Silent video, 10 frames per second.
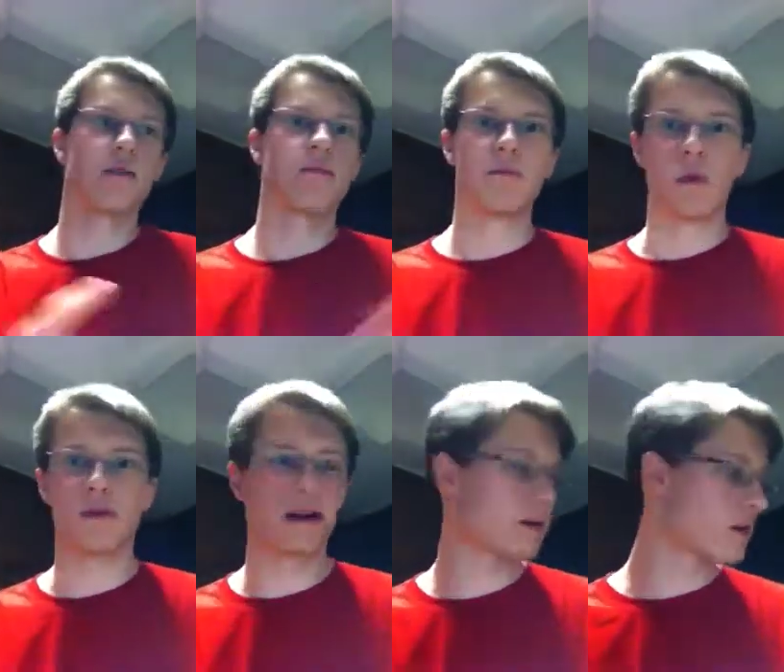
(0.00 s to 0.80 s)
fool
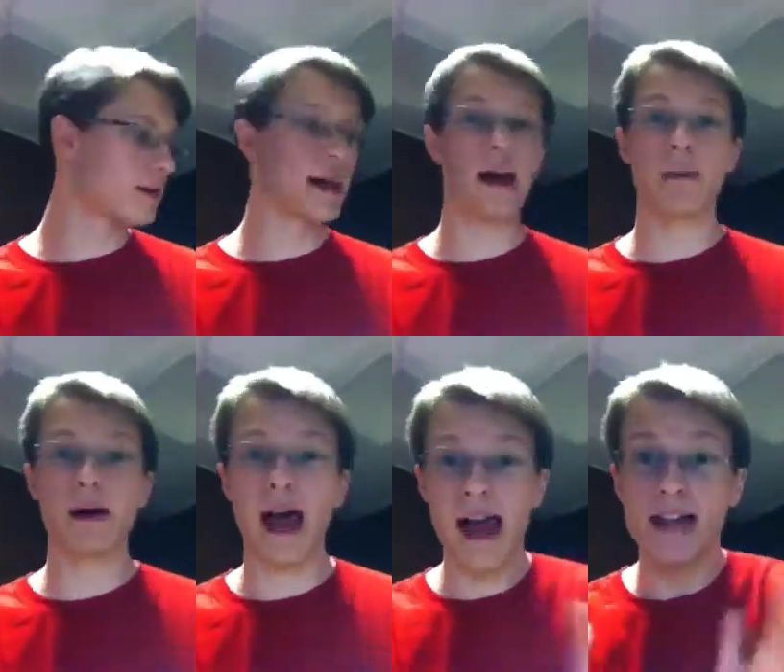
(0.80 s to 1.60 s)
around all the time. I,
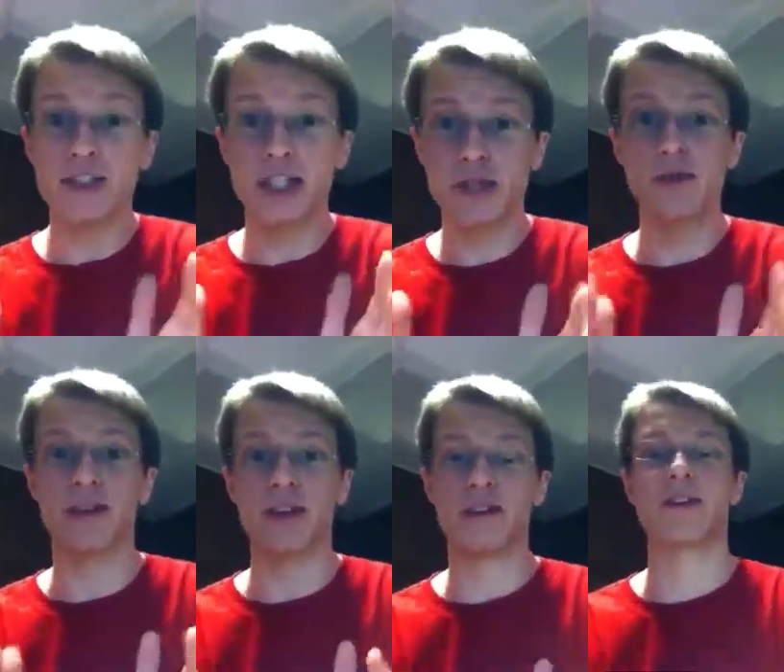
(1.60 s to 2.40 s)
I actually do
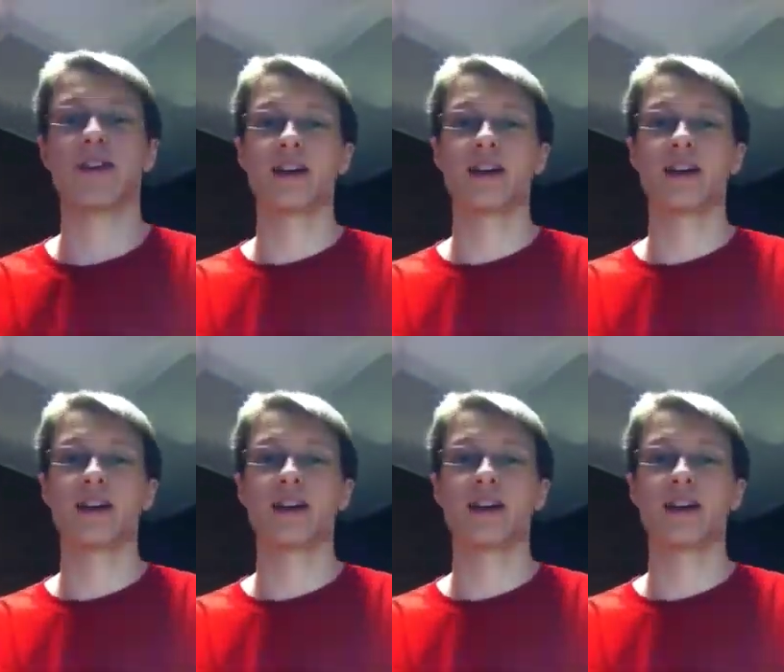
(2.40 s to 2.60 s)
things.